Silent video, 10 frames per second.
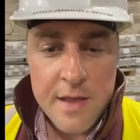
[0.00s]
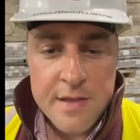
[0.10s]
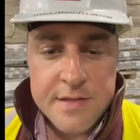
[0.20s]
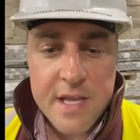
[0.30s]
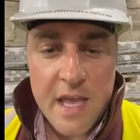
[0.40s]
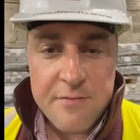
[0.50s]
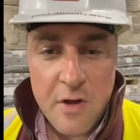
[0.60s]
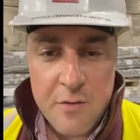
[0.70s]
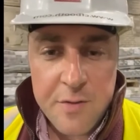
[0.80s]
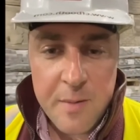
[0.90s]
To get
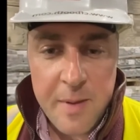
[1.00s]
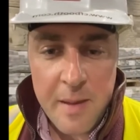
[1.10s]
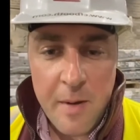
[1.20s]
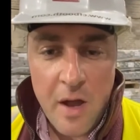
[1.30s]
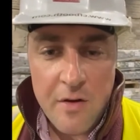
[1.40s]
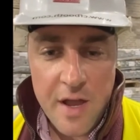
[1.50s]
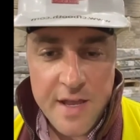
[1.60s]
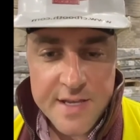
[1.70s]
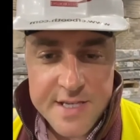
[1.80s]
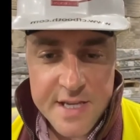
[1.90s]
involved with the
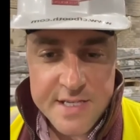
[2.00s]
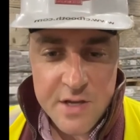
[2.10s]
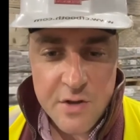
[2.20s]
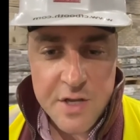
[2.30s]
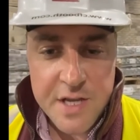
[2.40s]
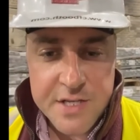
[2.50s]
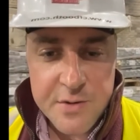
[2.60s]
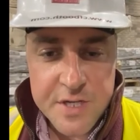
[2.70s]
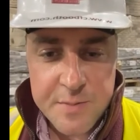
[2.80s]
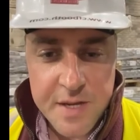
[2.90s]
BMRA is easy. All you need to
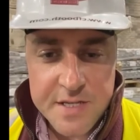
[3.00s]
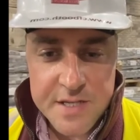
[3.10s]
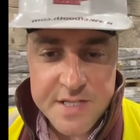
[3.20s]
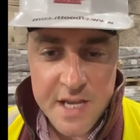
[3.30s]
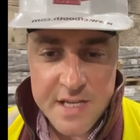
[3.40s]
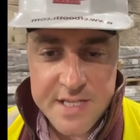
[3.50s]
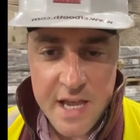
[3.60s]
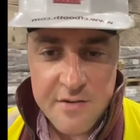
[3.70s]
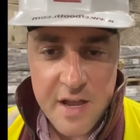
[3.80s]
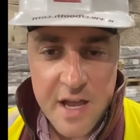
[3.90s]
do is speak to the
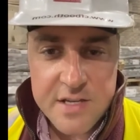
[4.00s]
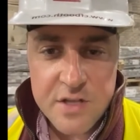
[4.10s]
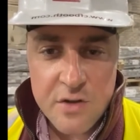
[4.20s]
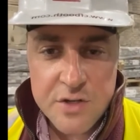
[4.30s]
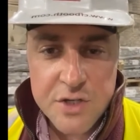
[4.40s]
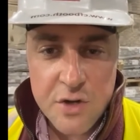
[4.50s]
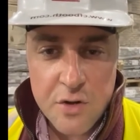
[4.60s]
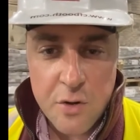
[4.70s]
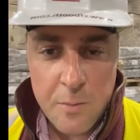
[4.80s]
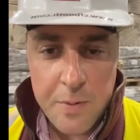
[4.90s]
secretariat. As long as
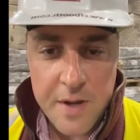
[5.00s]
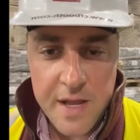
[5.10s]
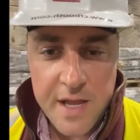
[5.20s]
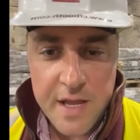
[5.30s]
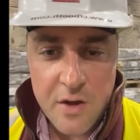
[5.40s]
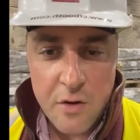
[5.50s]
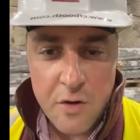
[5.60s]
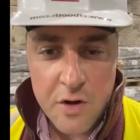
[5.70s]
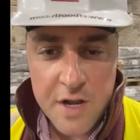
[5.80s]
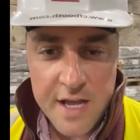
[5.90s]
your company
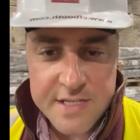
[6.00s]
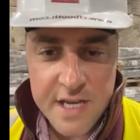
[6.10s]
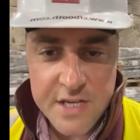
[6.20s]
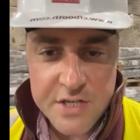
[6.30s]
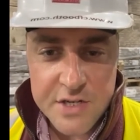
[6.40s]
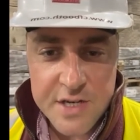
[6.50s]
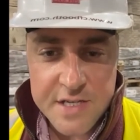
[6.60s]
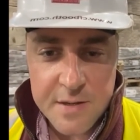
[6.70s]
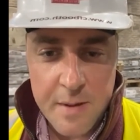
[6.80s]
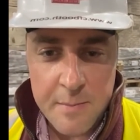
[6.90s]
or organisation
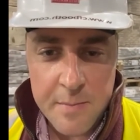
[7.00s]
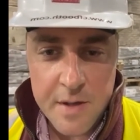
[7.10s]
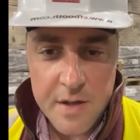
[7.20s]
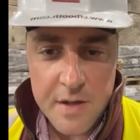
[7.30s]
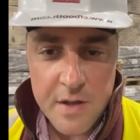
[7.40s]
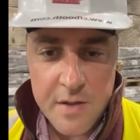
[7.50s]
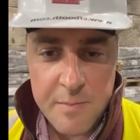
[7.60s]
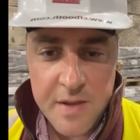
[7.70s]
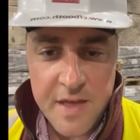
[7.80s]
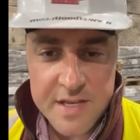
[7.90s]
is a member,
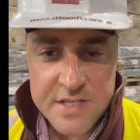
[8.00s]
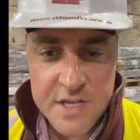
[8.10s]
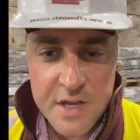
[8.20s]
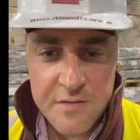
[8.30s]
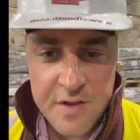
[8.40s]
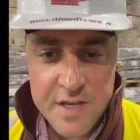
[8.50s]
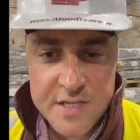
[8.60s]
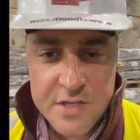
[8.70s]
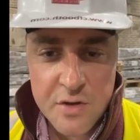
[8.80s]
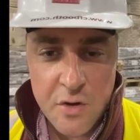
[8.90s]
be that
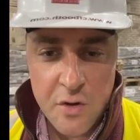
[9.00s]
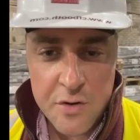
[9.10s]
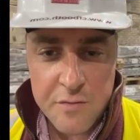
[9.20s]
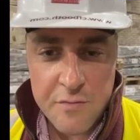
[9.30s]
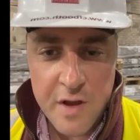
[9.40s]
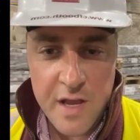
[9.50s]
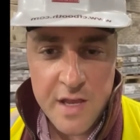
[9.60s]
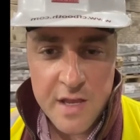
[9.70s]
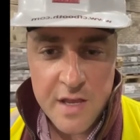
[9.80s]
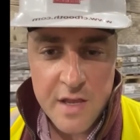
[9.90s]
service,
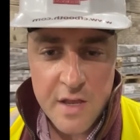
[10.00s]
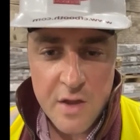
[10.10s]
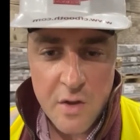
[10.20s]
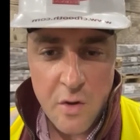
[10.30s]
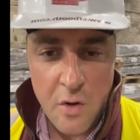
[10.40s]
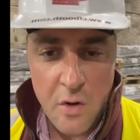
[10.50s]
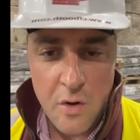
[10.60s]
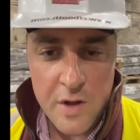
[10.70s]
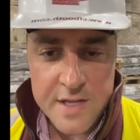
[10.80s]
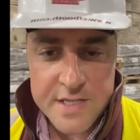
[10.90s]
ordinary
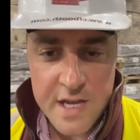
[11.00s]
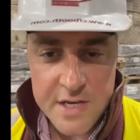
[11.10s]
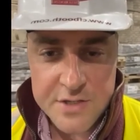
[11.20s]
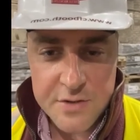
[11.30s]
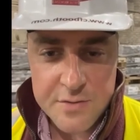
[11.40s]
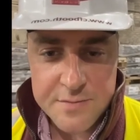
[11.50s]
or international.